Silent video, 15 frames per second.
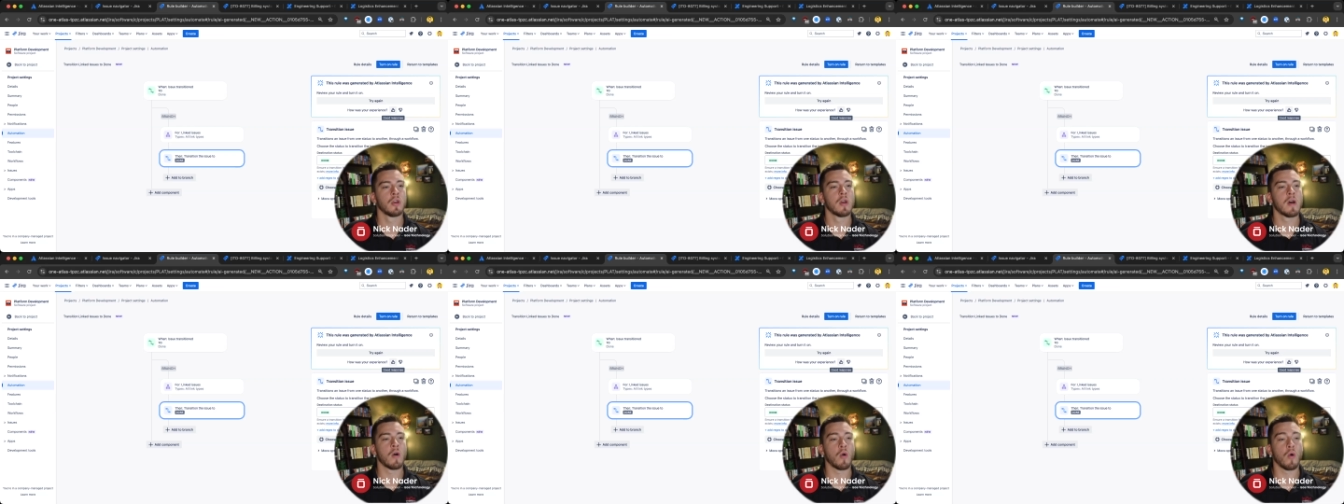
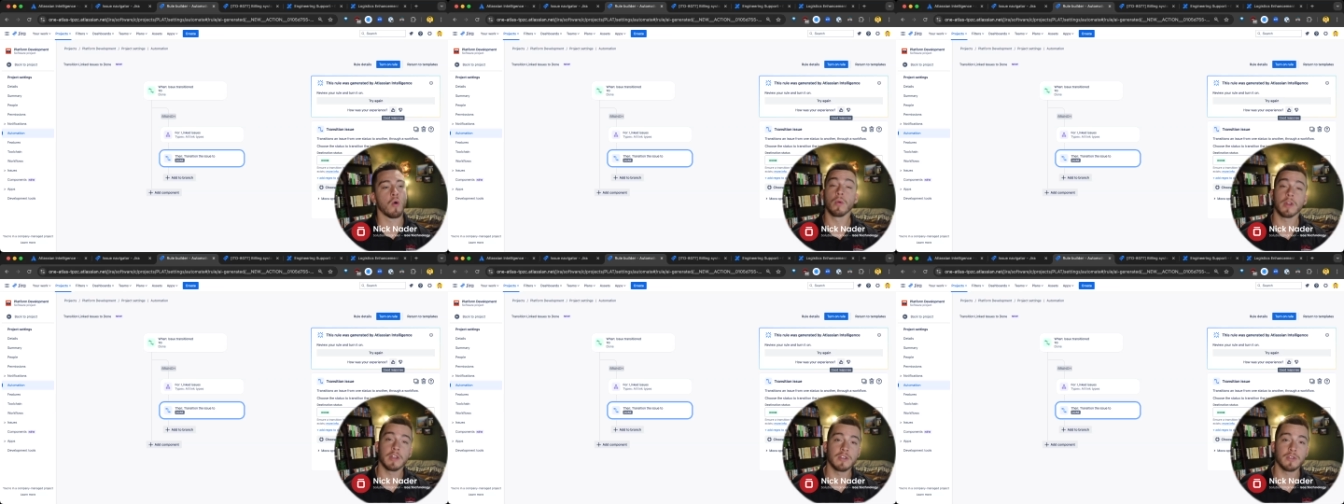or,
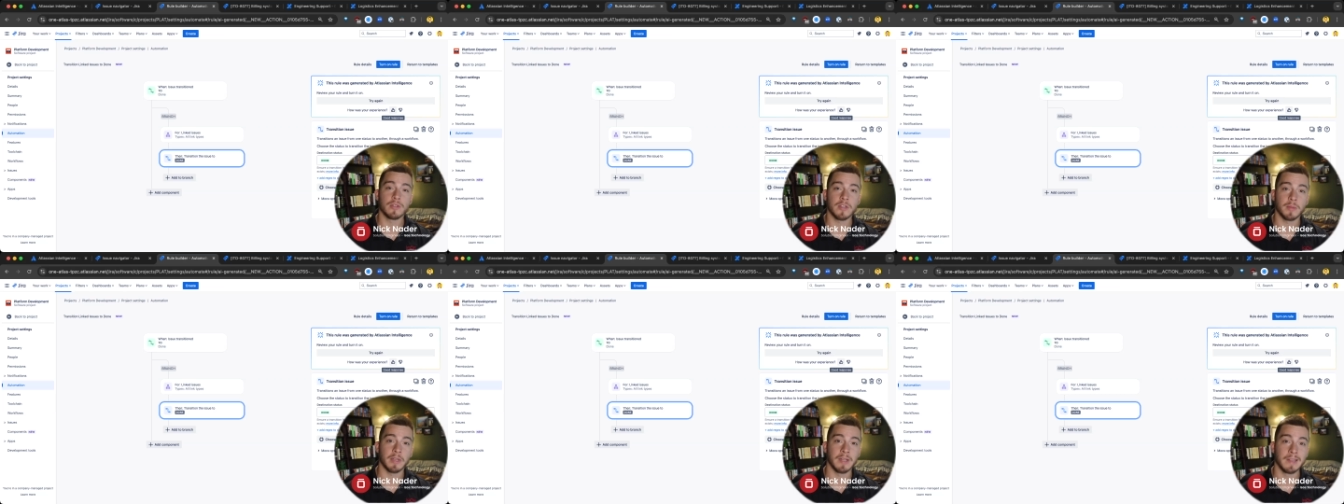or it can do
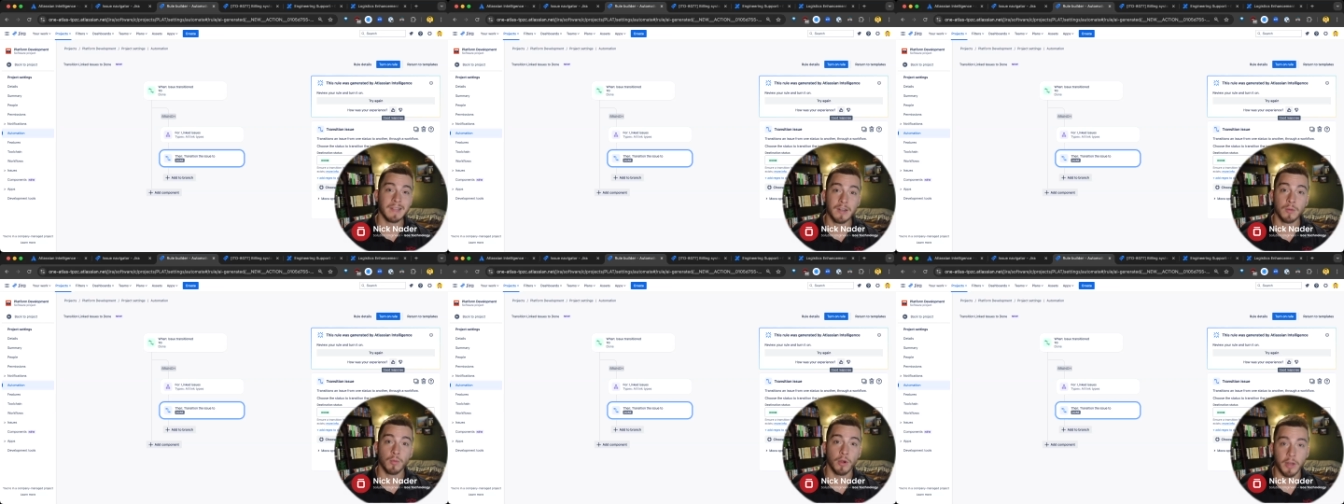something a
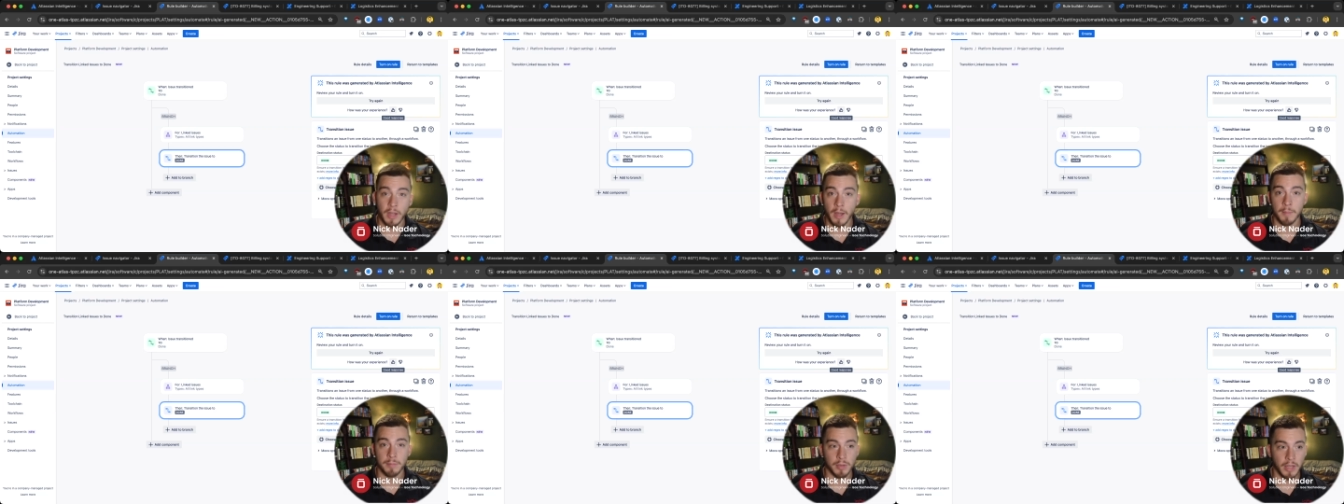little more
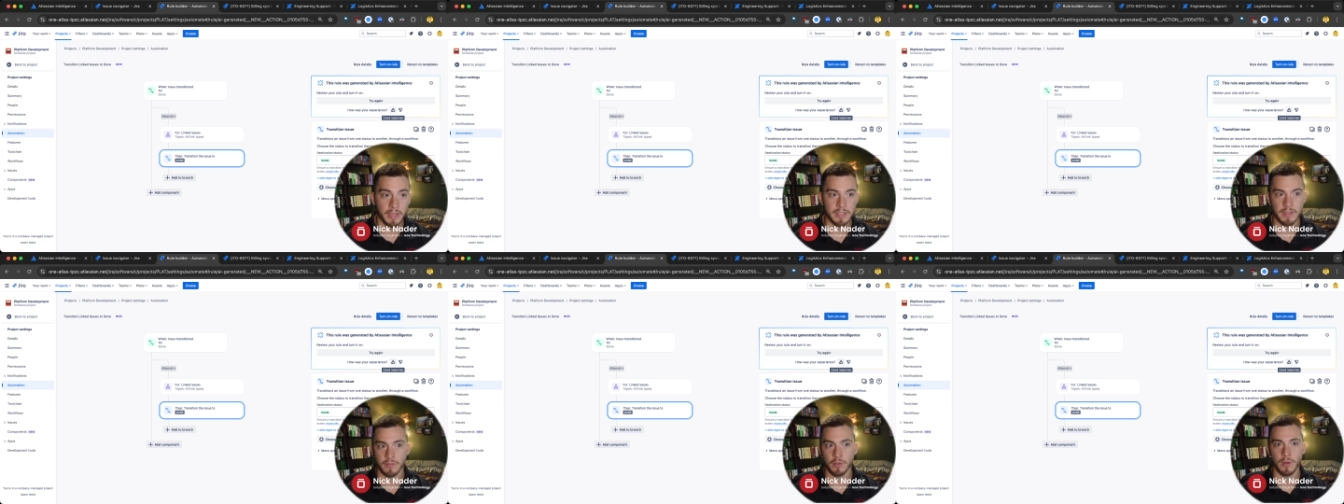
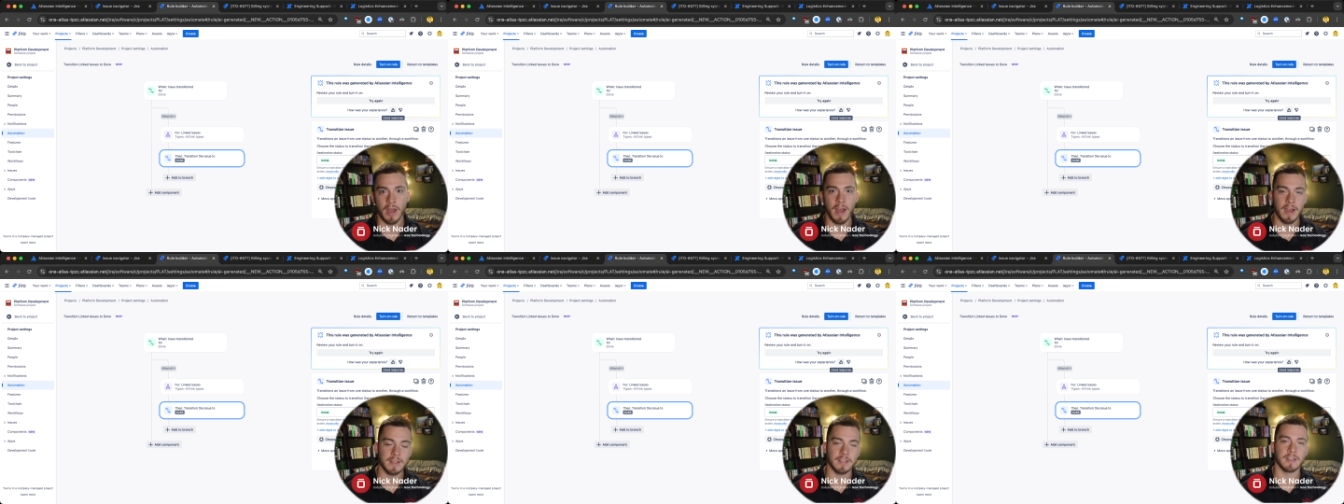complex if you
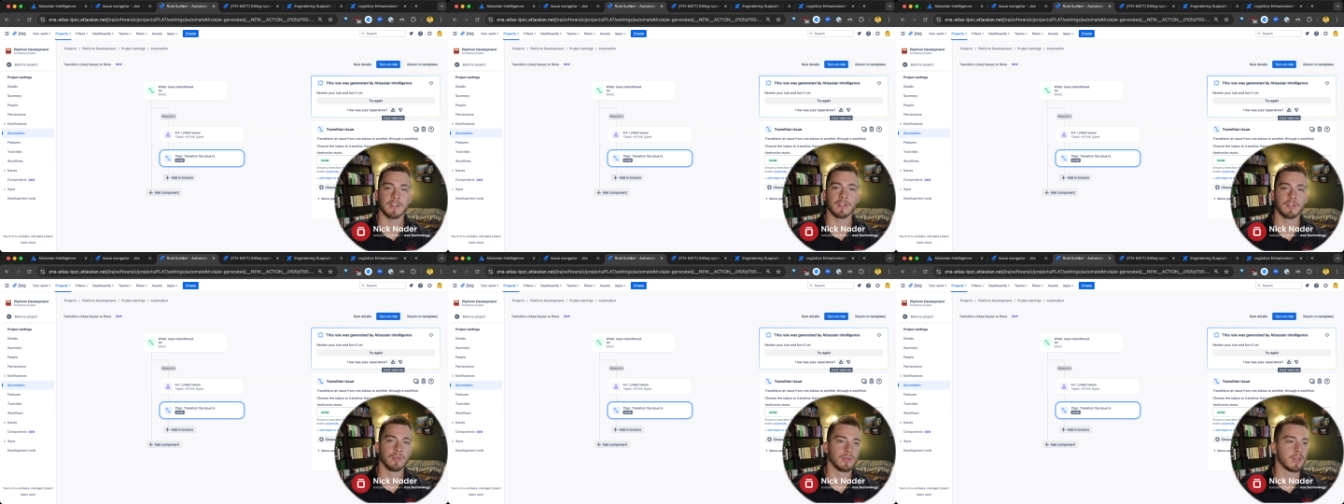ask it
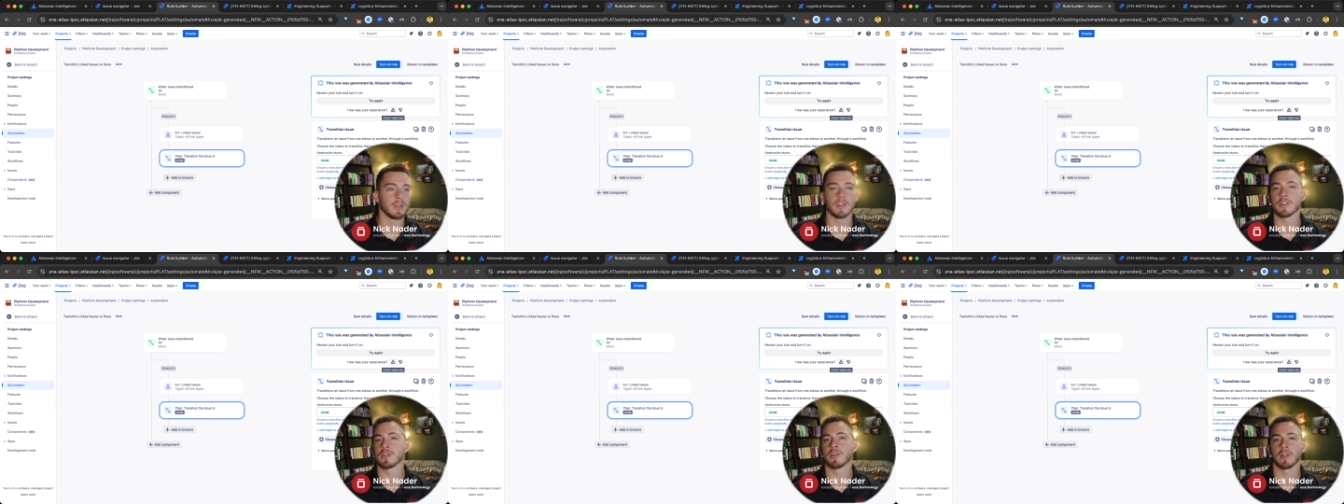to
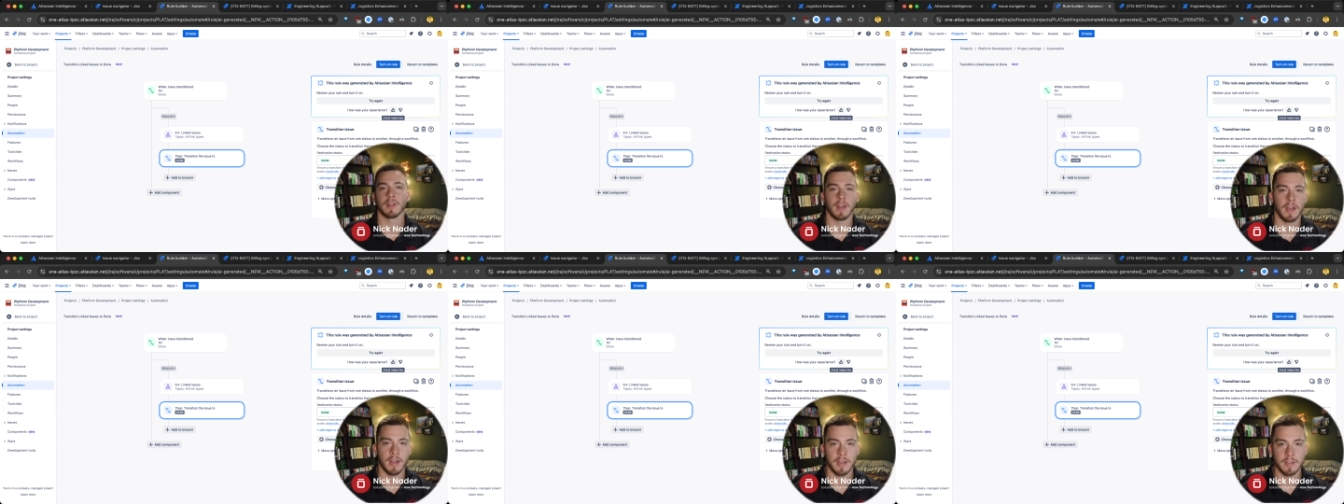
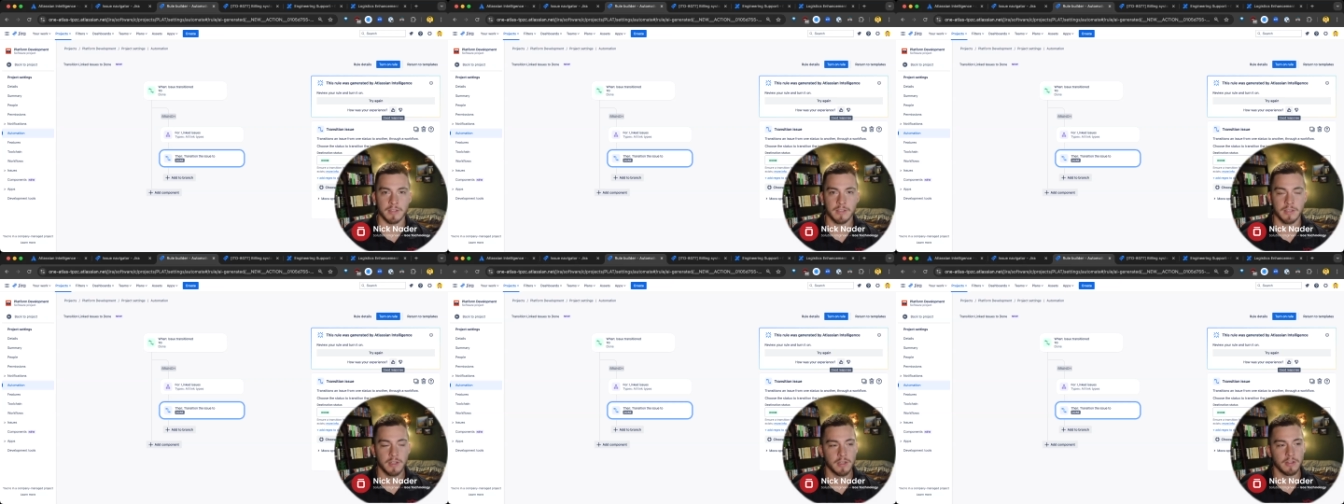
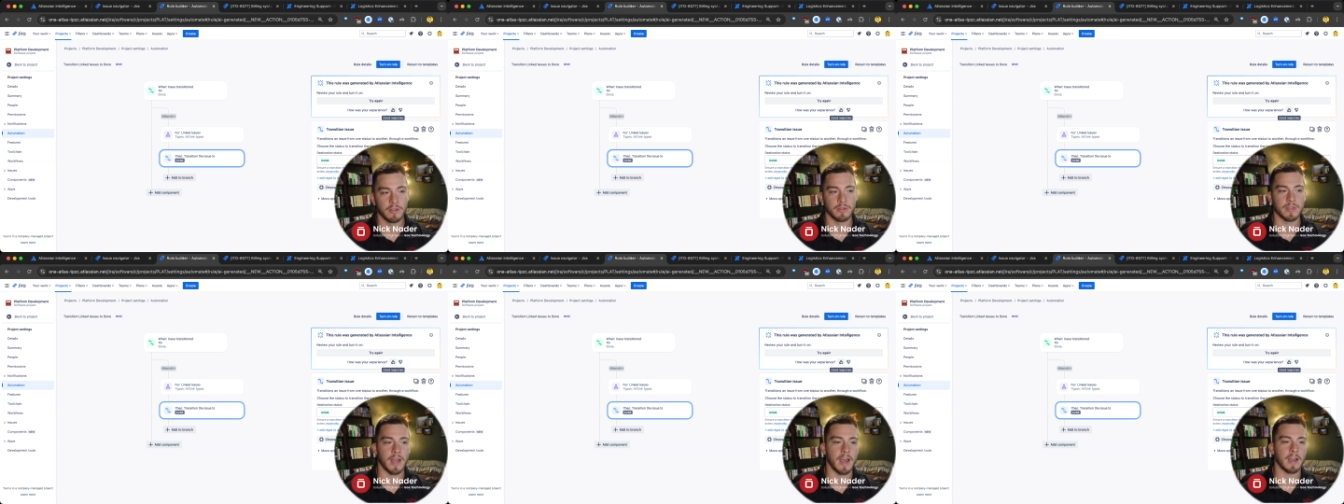conditionalize
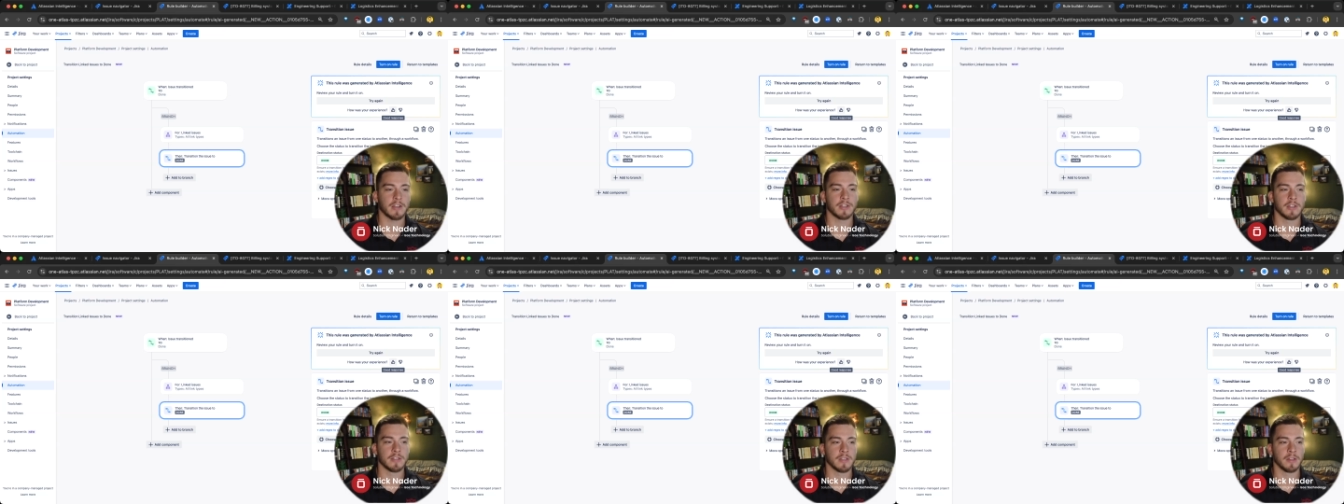those
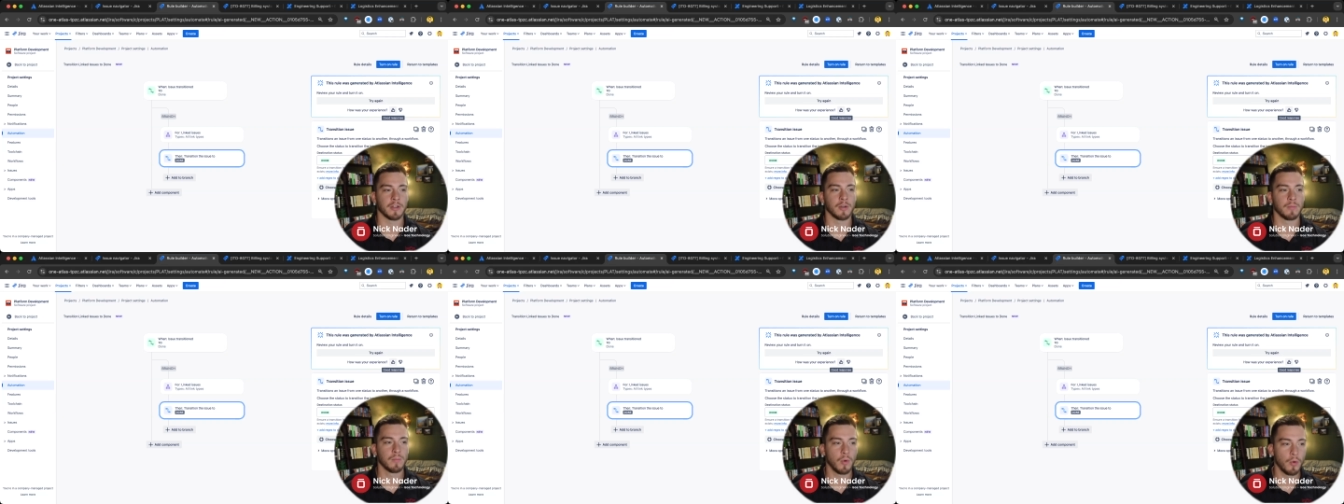actions a
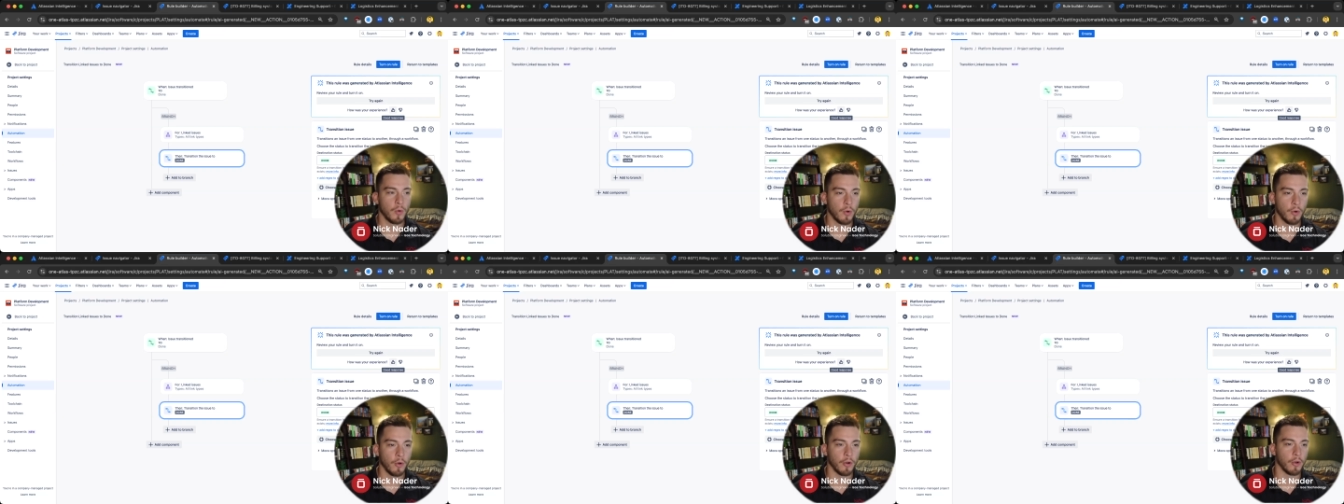little
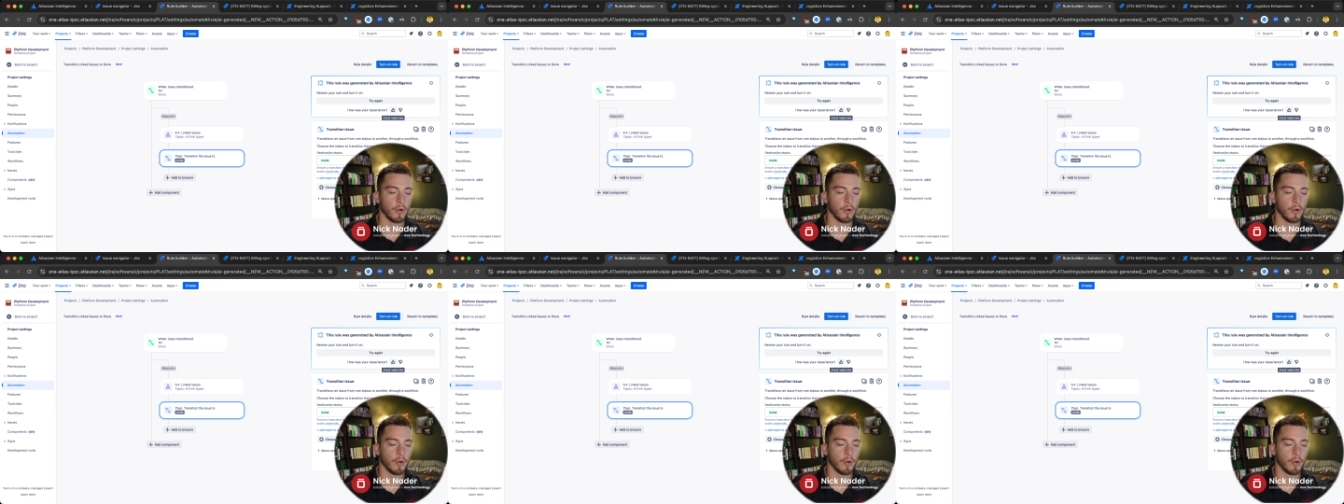more,